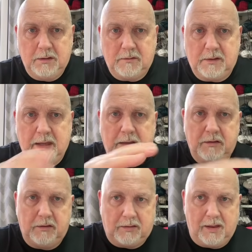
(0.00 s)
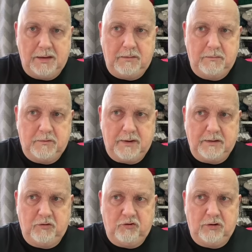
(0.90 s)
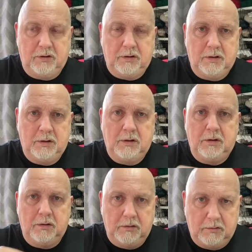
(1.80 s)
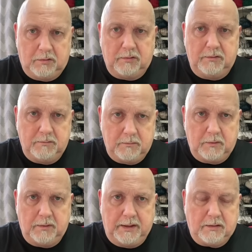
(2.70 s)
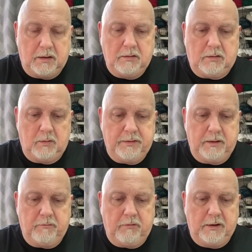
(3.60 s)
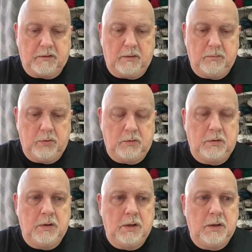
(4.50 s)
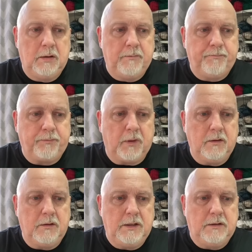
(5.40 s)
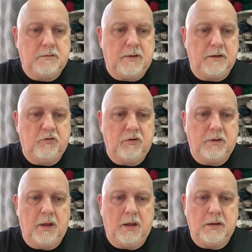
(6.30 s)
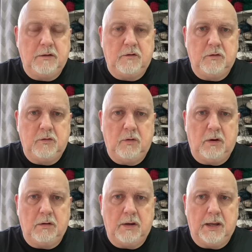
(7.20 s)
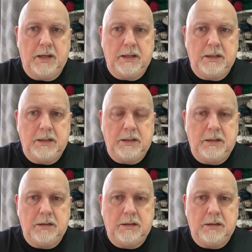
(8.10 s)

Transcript: to get the same tension as that size. So I think, for example, the tension that I do on a